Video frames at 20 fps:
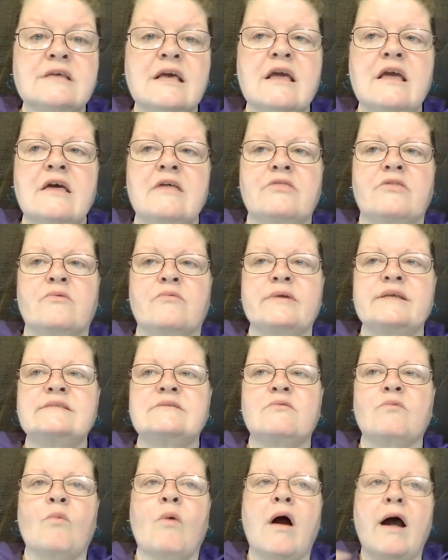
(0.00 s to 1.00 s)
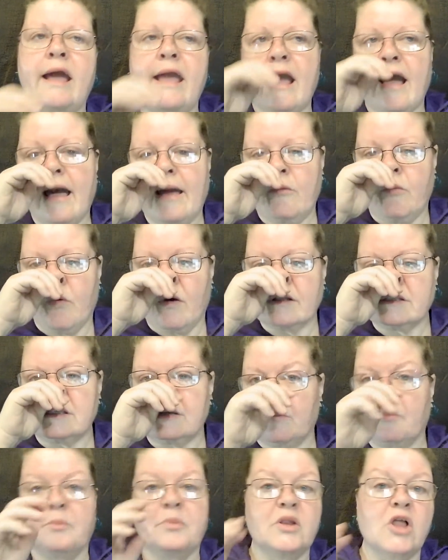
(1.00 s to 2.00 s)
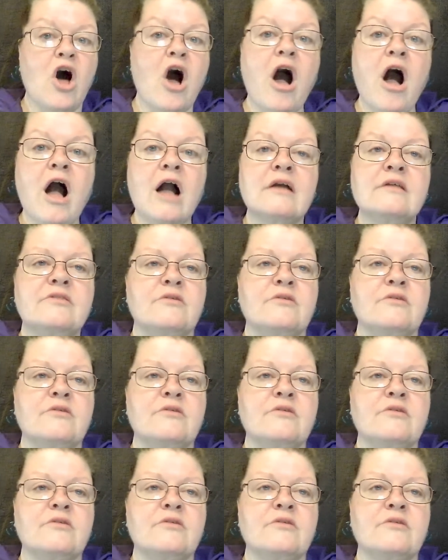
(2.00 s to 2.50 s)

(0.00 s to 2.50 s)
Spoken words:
the reason why I want to blog,